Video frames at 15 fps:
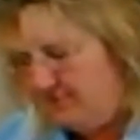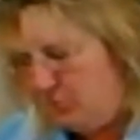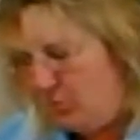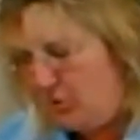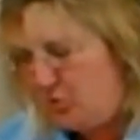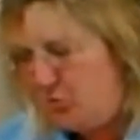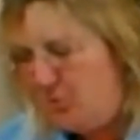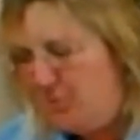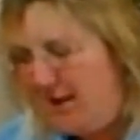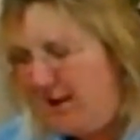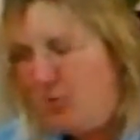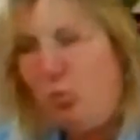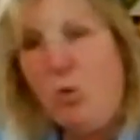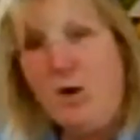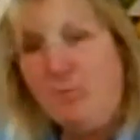Once we
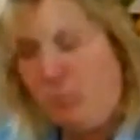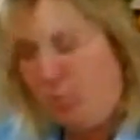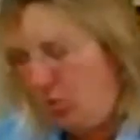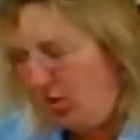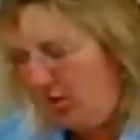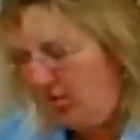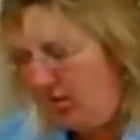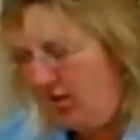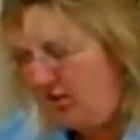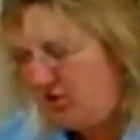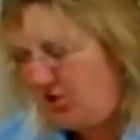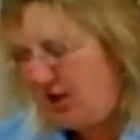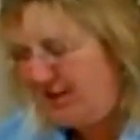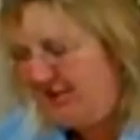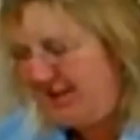make one border, I'll
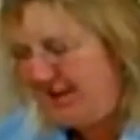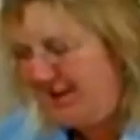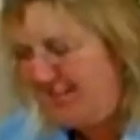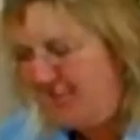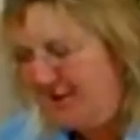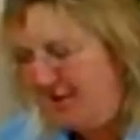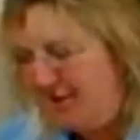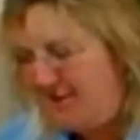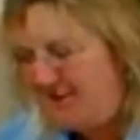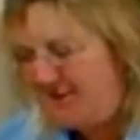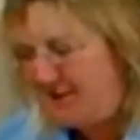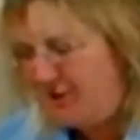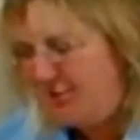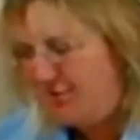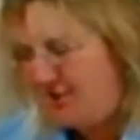check the email and
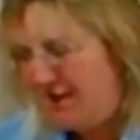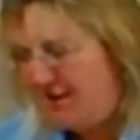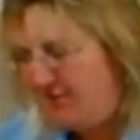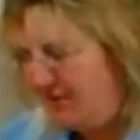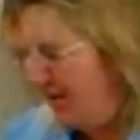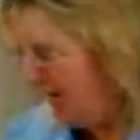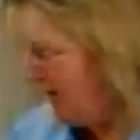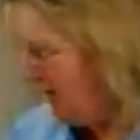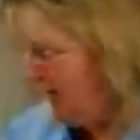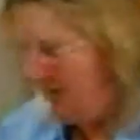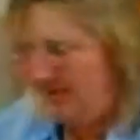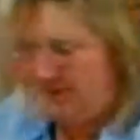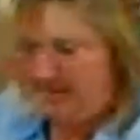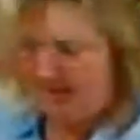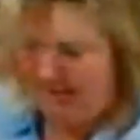see who's out there.